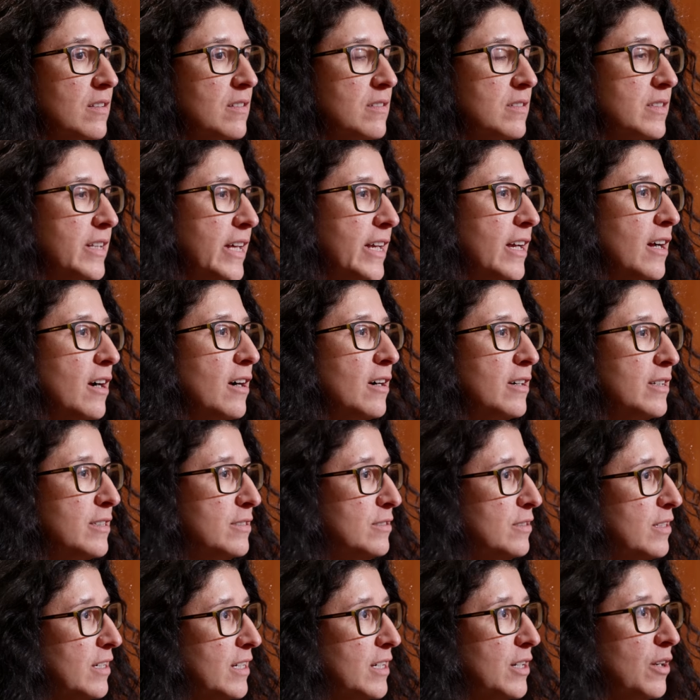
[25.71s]
they are
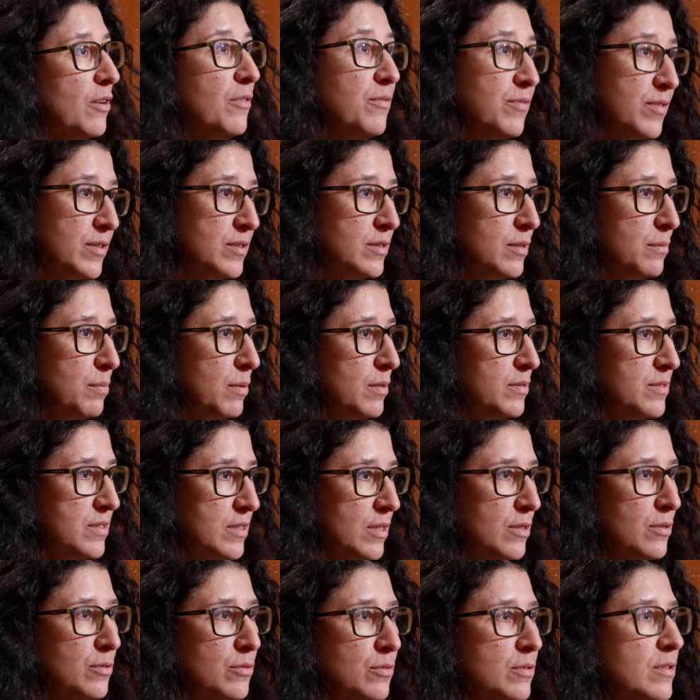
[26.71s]
in the comfortable
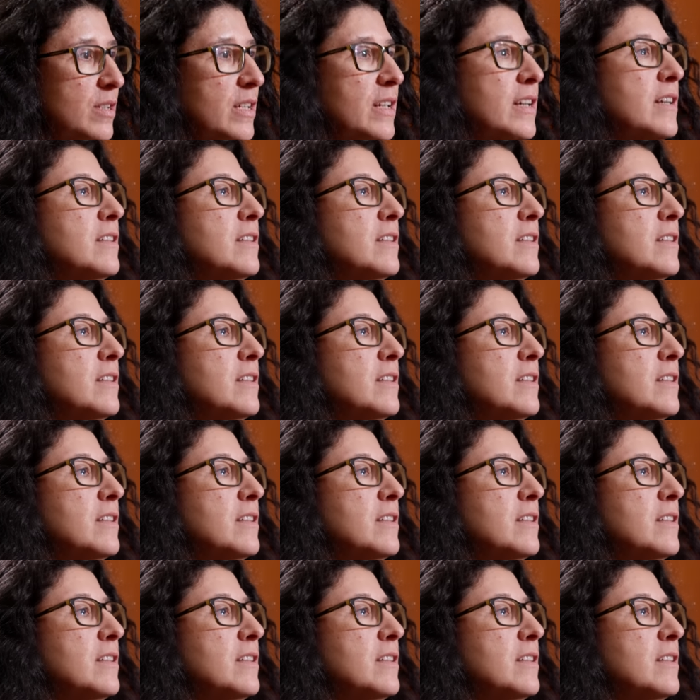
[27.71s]
zone,